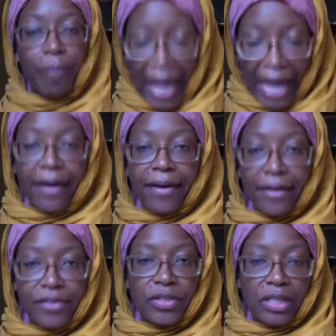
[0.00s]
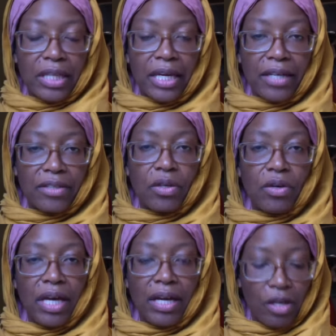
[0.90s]
back into the land.
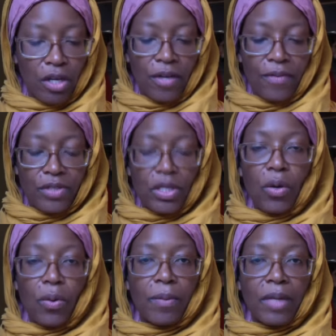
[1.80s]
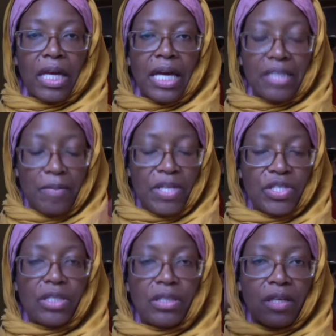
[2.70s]
Okay, so as I
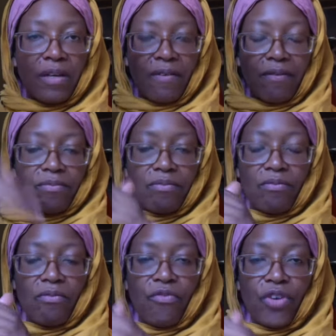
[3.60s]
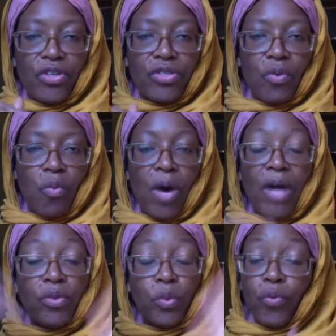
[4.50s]
mentioned, verse
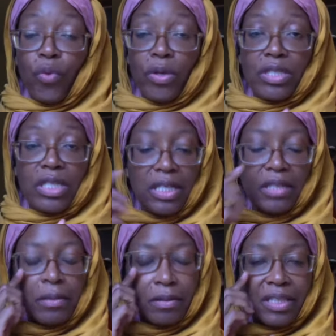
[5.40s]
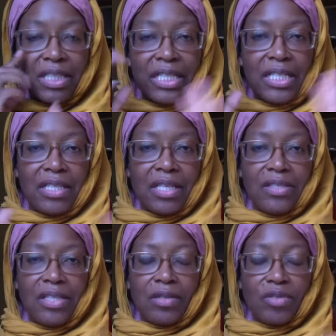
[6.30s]
1 through 14 in
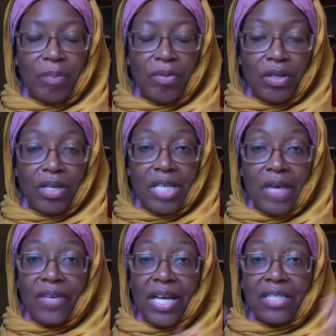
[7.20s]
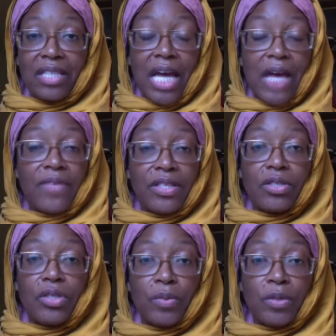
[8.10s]
Ezekiel chapter 37 has everything to
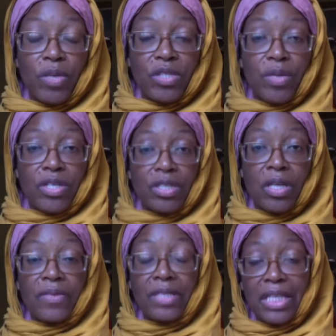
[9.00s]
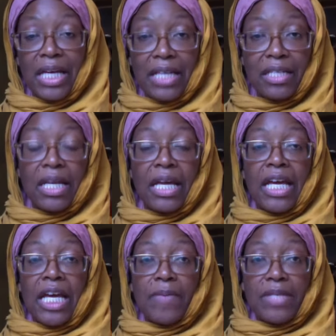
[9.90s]
do with the resurrection of the dead
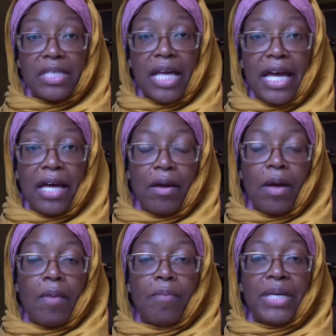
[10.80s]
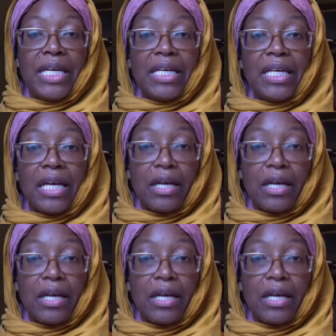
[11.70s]
and Messiah being